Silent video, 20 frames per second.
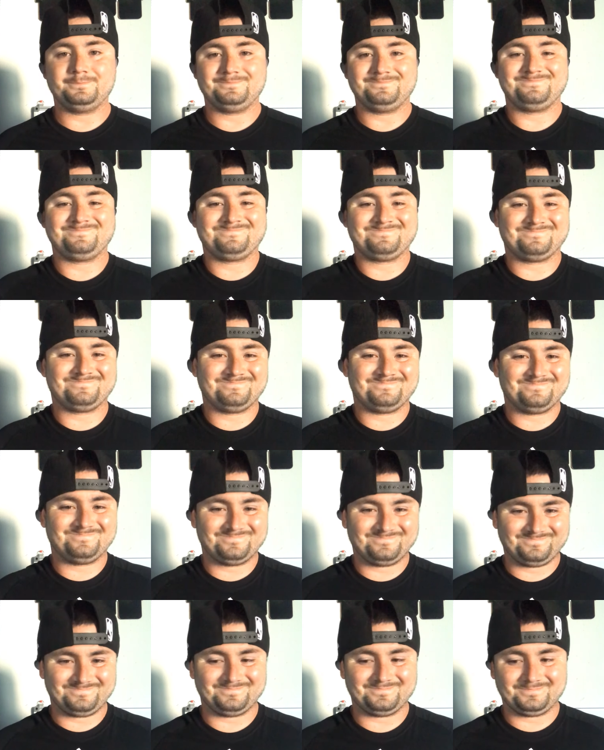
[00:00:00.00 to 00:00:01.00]

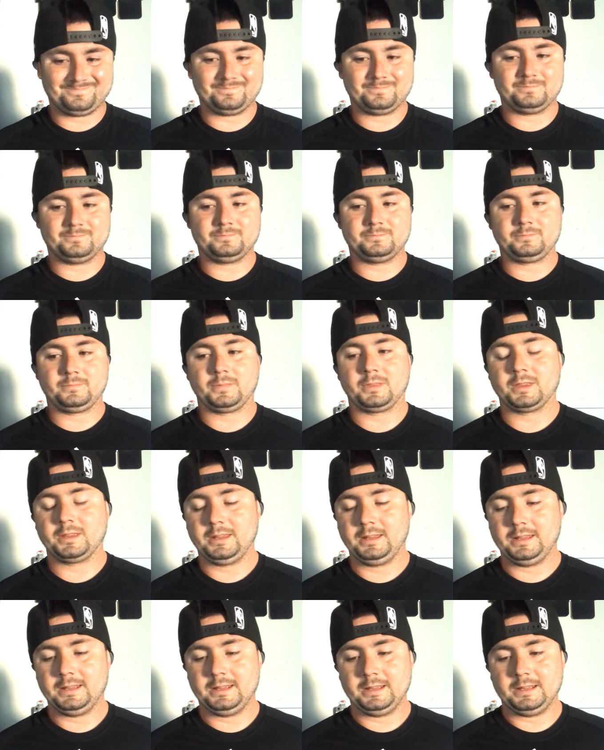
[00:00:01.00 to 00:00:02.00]

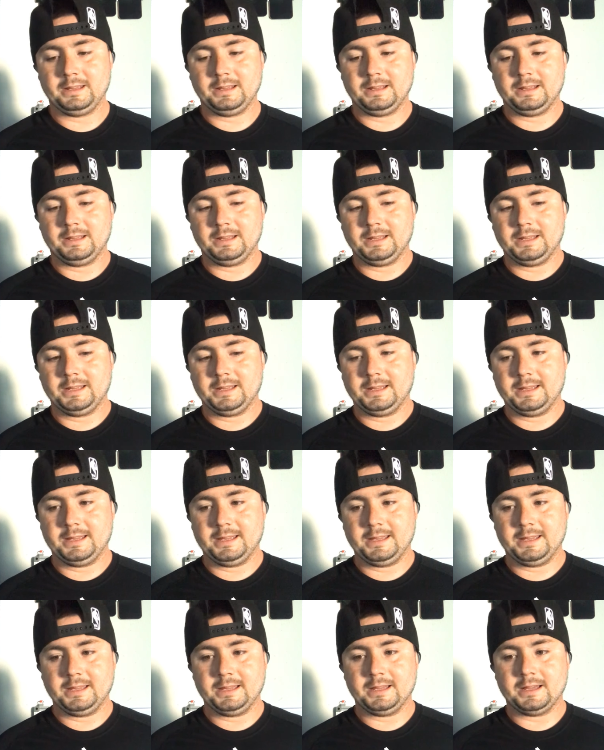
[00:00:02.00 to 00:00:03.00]

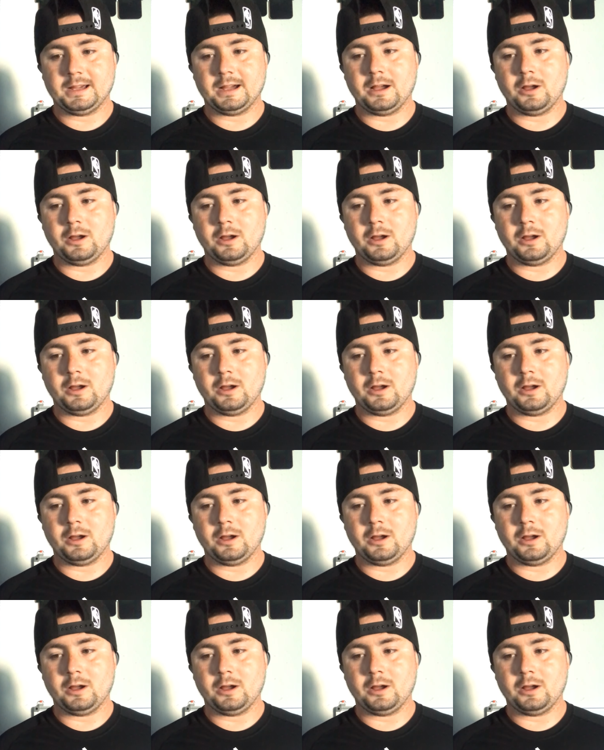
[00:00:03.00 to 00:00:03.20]
[no speech]